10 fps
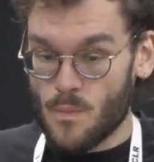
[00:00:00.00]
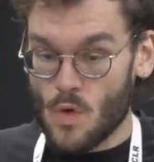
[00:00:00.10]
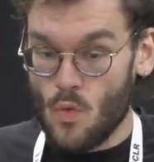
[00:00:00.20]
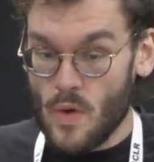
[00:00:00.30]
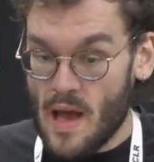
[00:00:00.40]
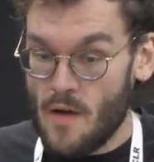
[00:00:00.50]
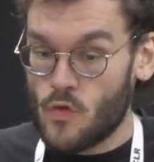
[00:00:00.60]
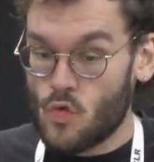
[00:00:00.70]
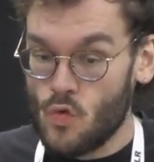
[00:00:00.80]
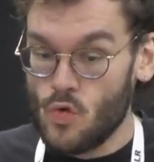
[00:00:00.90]
We
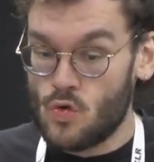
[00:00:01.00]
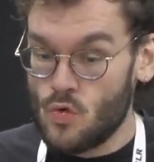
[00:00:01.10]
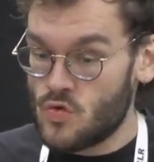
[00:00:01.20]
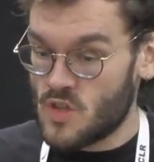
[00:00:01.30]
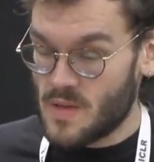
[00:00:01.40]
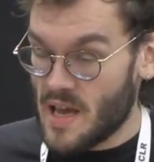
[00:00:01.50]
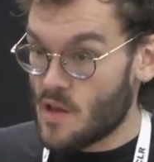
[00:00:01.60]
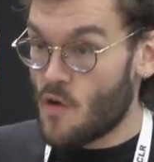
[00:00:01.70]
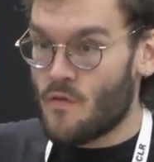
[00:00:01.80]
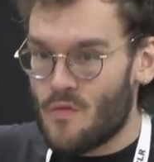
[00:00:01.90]
have to do some
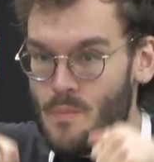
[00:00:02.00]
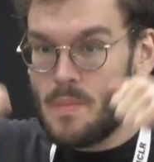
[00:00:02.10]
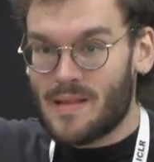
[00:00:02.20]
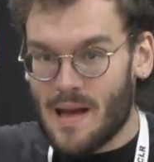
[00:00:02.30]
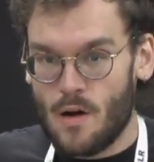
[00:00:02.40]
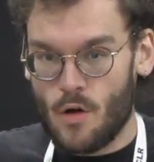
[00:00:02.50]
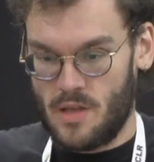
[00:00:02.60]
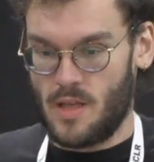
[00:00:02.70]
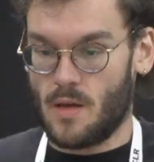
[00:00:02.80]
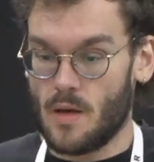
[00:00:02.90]
kind of meta
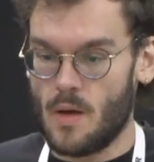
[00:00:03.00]
learning.